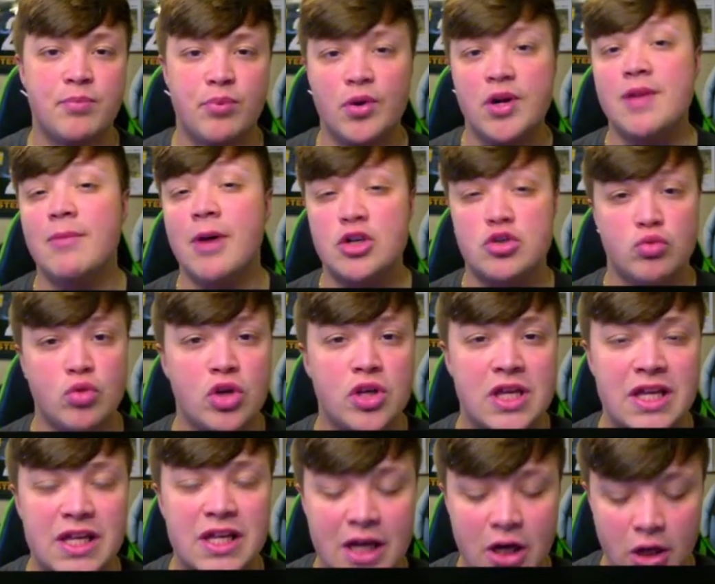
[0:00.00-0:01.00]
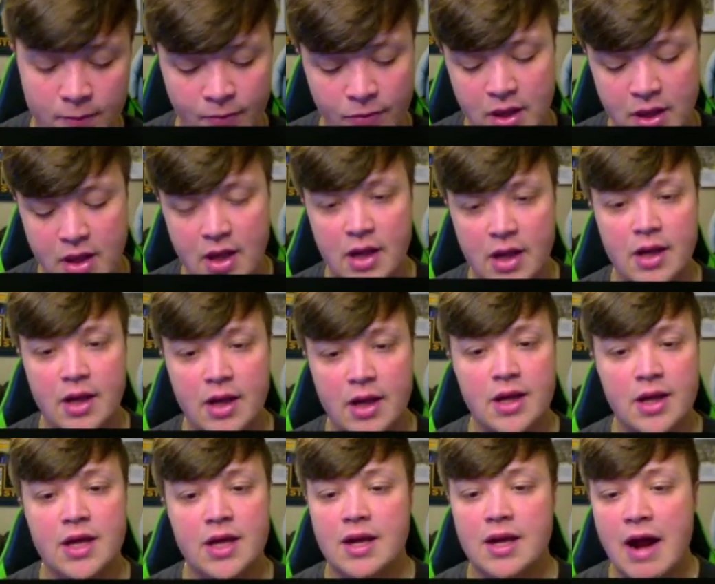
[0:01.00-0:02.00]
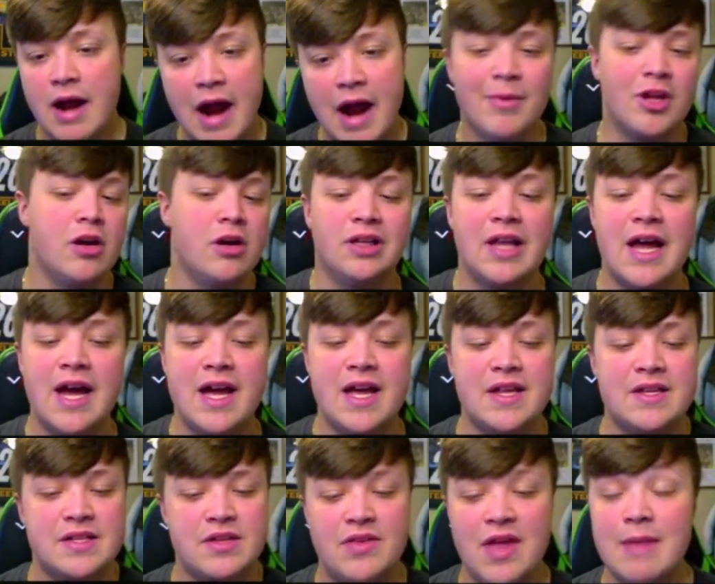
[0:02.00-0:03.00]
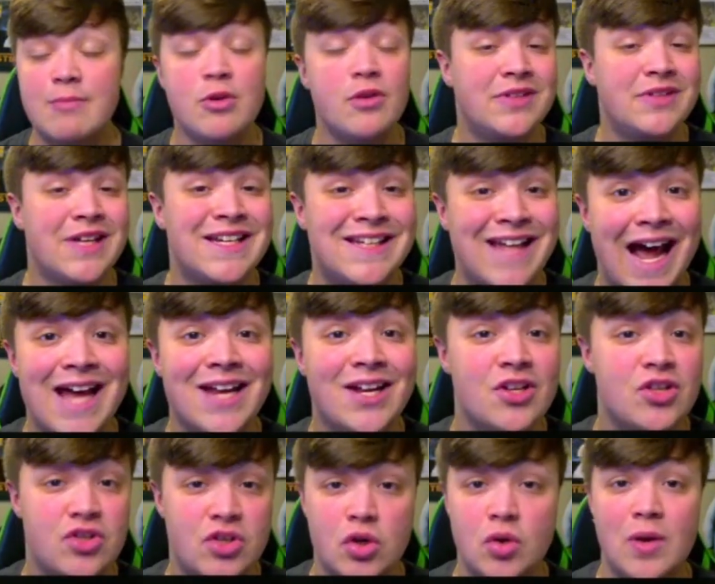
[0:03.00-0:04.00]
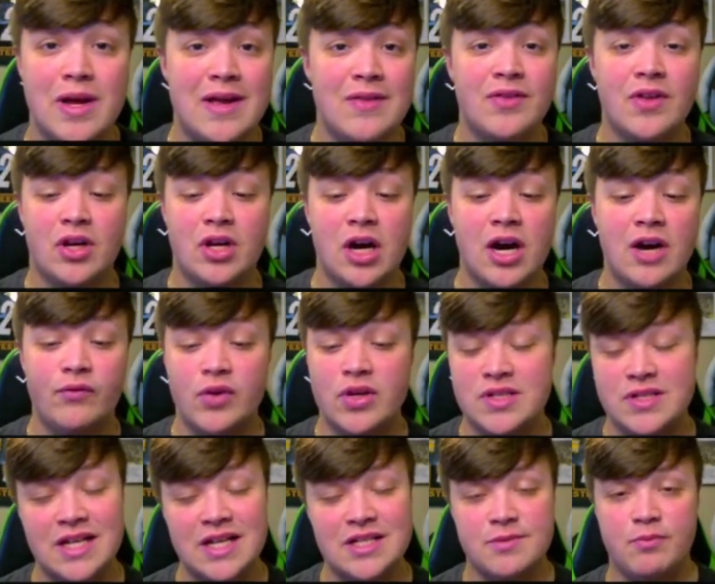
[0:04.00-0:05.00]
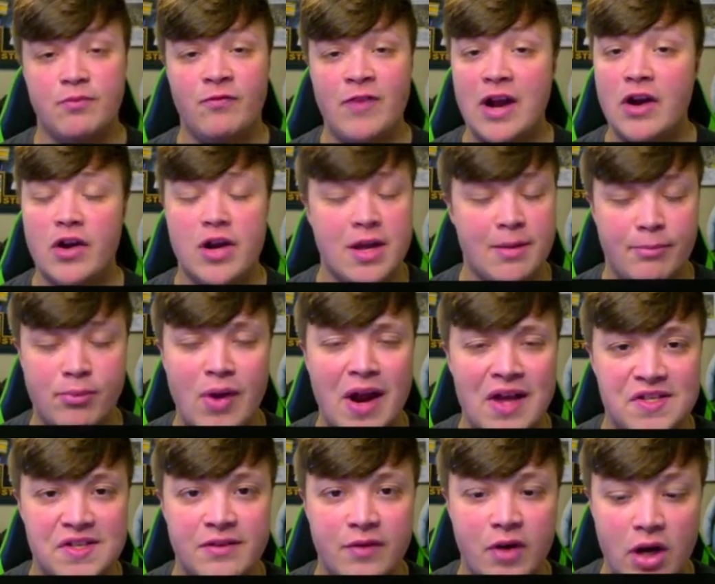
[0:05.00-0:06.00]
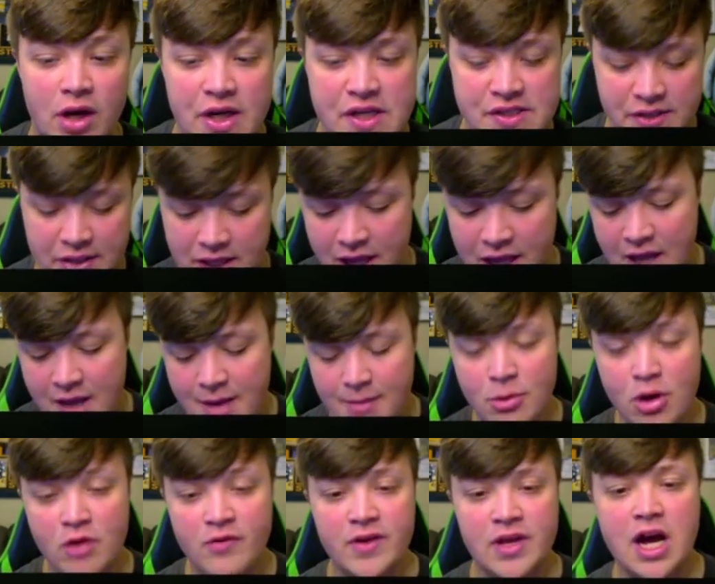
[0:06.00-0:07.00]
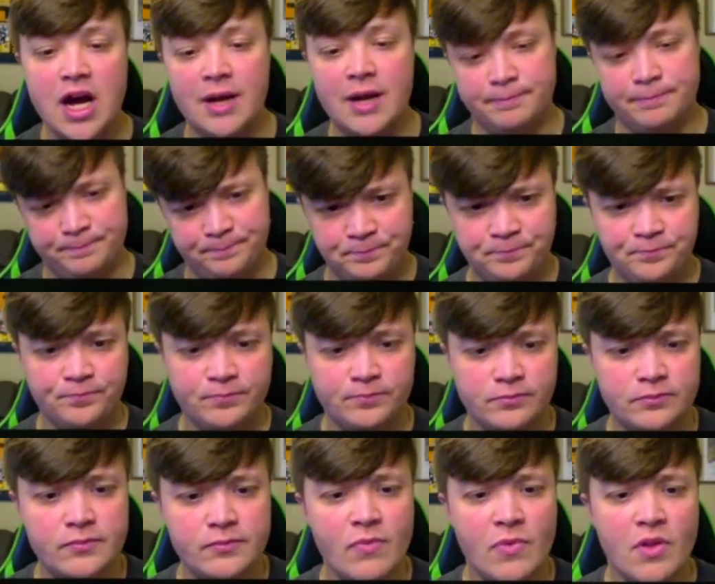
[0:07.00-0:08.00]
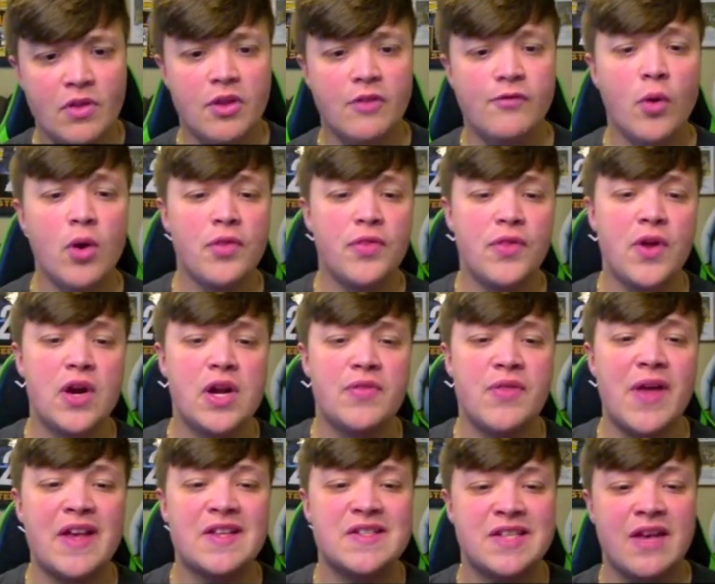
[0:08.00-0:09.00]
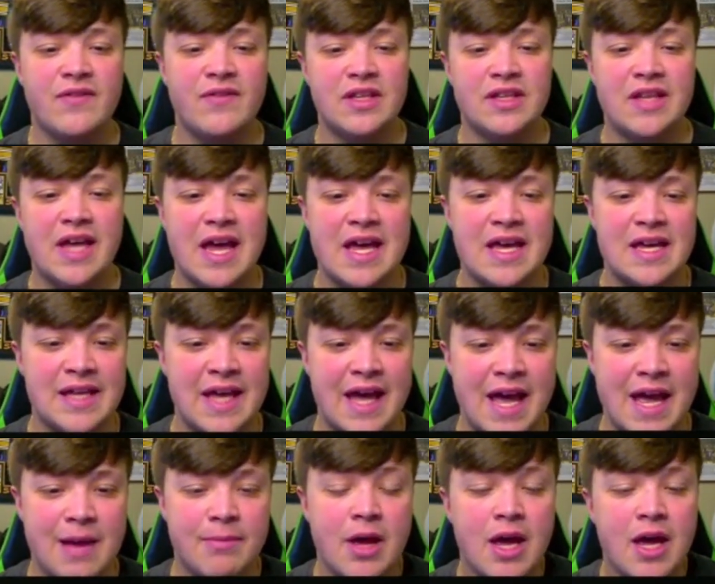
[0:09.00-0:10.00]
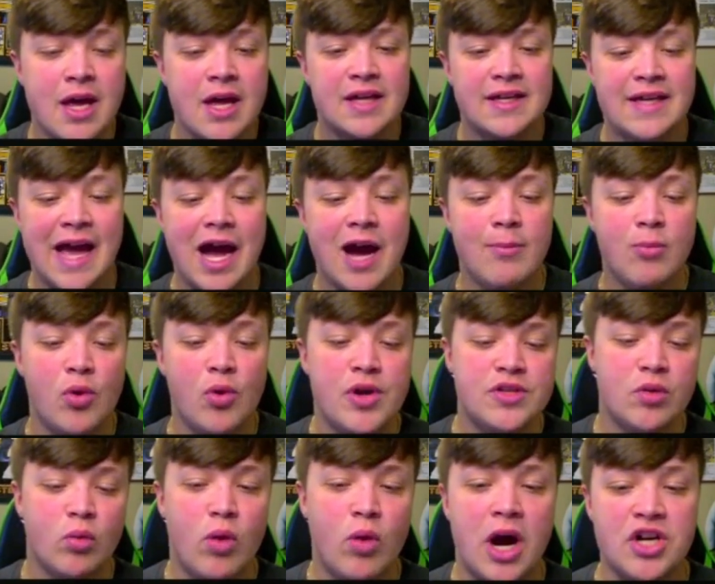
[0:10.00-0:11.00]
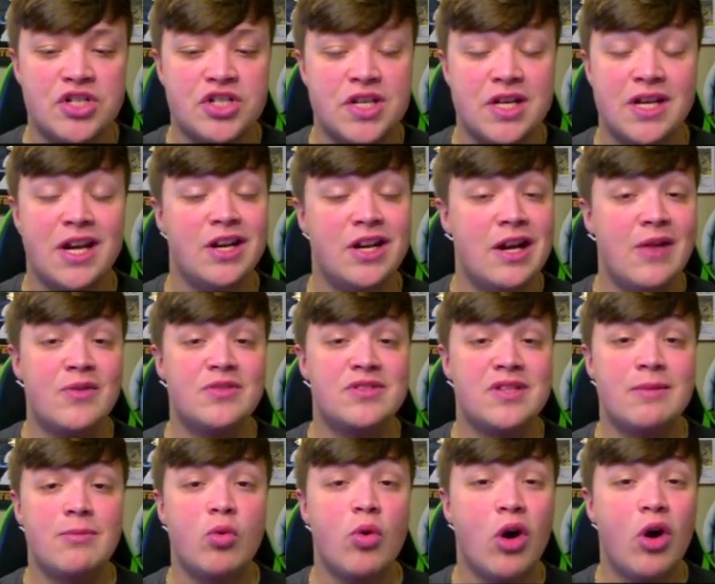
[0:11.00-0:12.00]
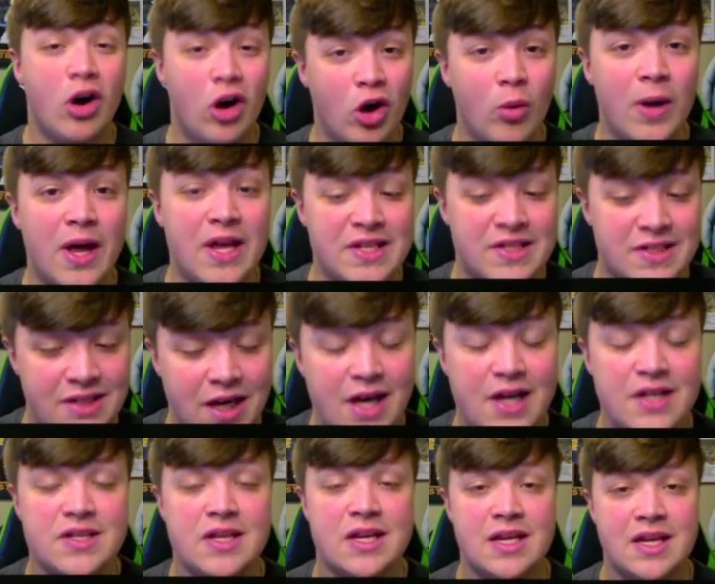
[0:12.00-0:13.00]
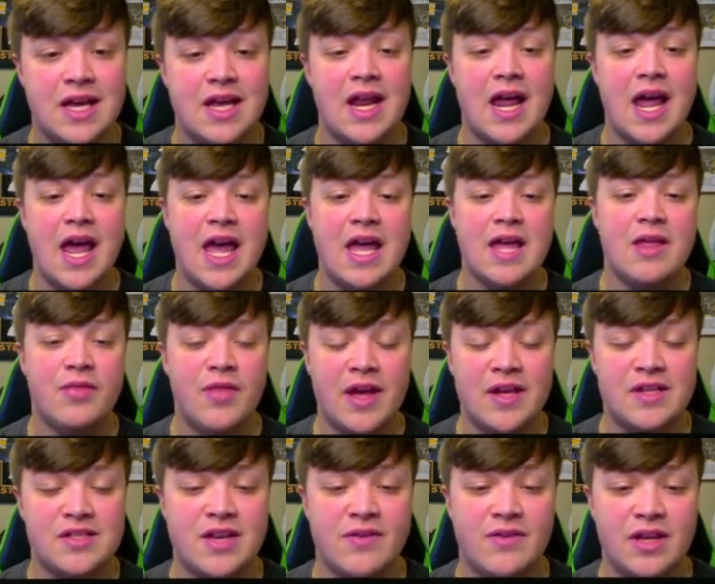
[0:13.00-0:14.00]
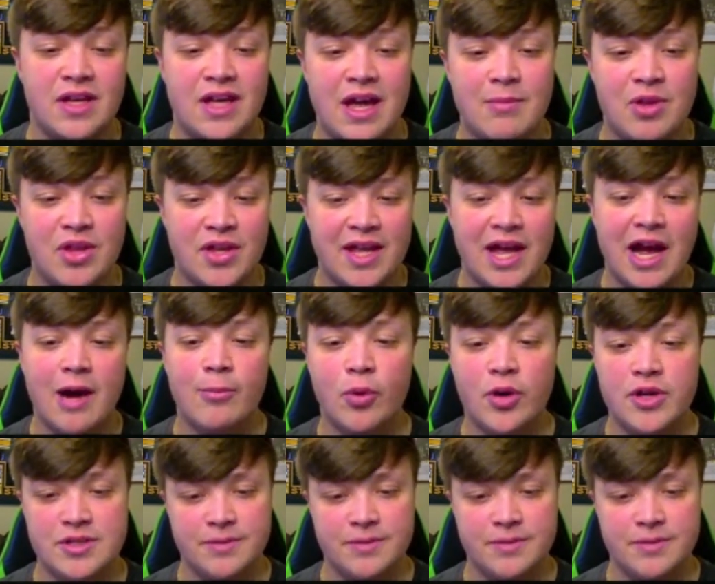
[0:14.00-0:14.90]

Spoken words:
much rookie year. I'm going to go with the Lions. They moved to 9-2 in the conference. That's very impressive, honestly. Moving on. The 4:30 Thanksgiving Day game. Cowboys, Washington, another team who always does get a Thanksgiving game in the Cowboys.